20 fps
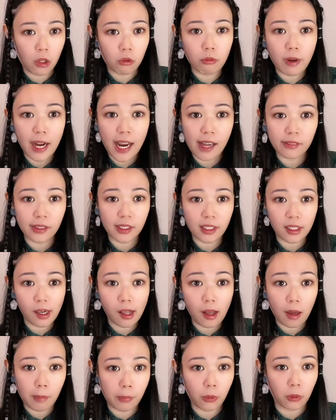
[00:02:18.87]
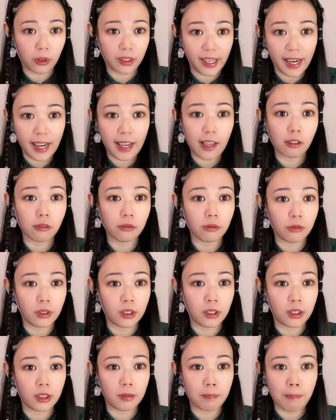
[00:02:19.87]
rounded up or down
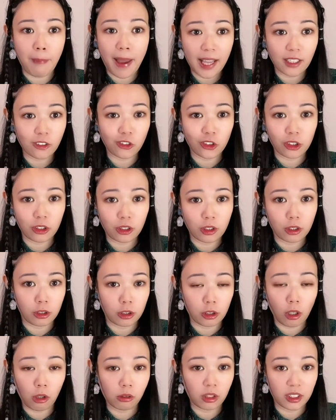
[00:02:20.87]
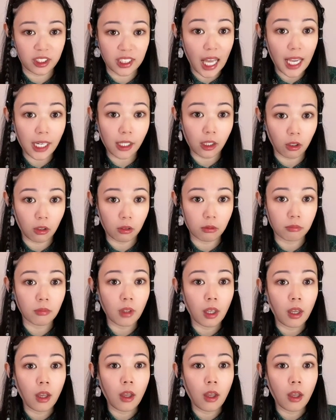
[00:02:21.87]
to match the solar cycle.